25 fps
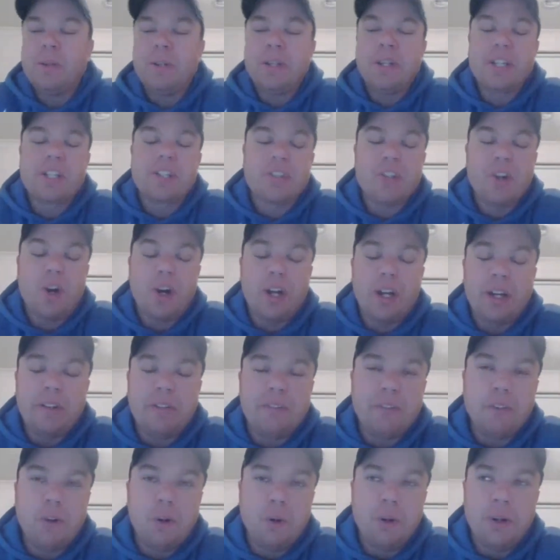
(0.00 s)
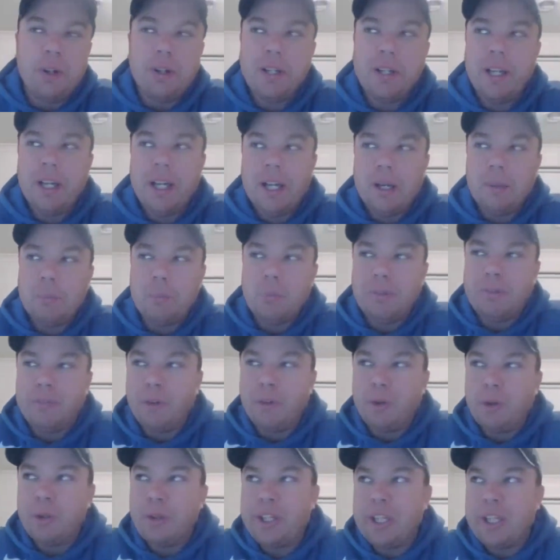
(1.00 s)
excited for
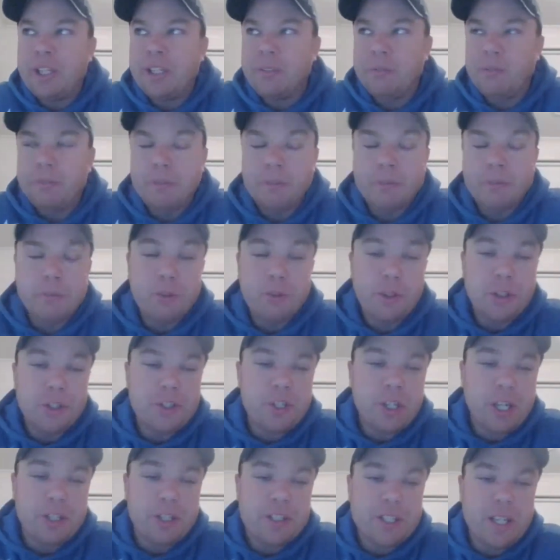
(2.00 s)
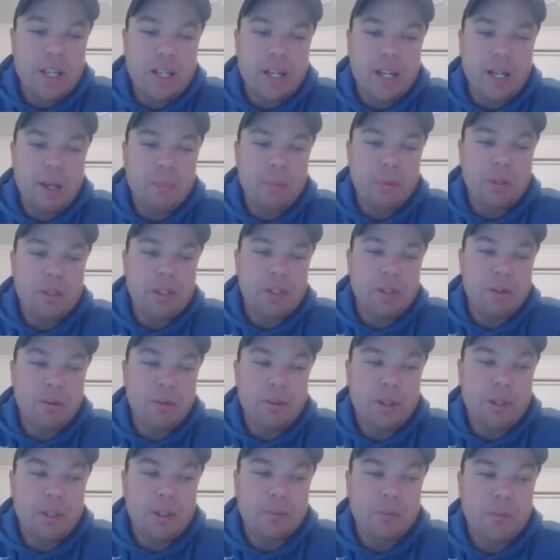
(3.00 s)
before the shutdown happened? You
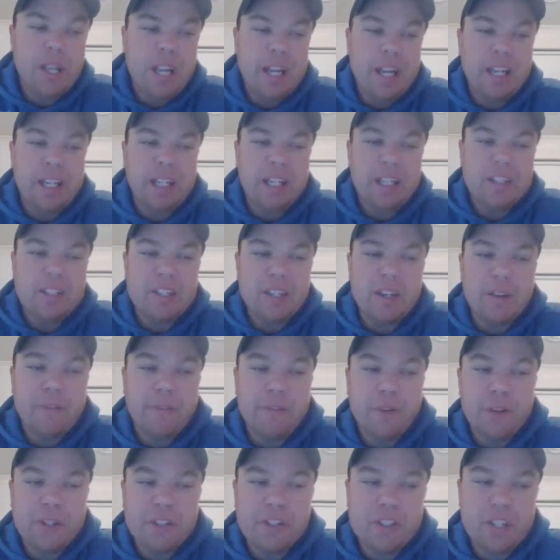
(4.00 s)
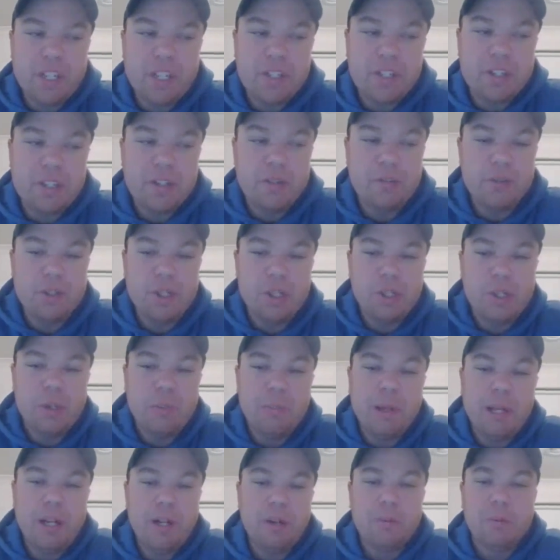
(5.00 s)
were heading into your first season of junior
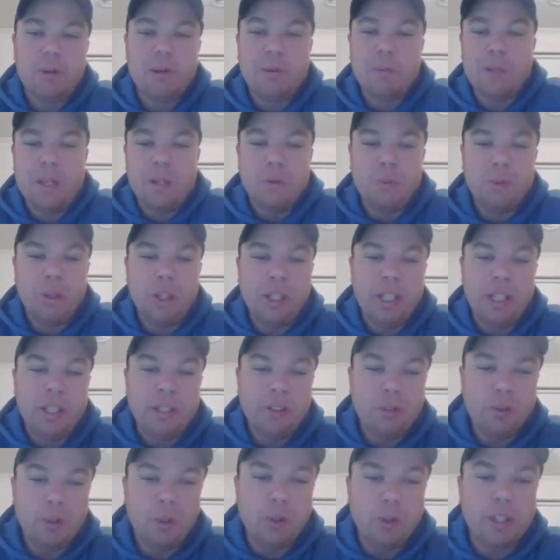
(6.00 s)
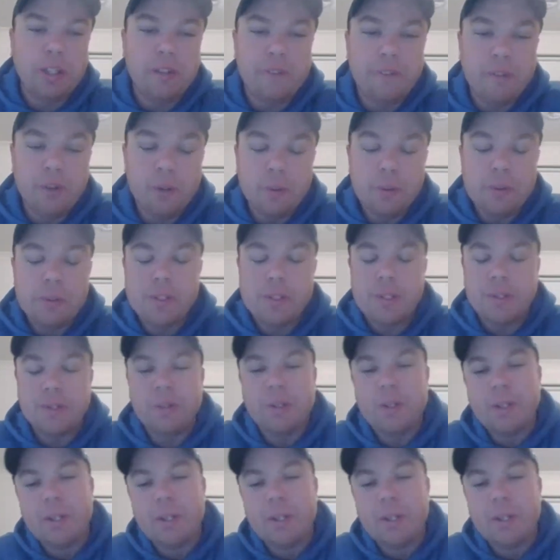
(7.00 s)
panel. What were you really looking forward to?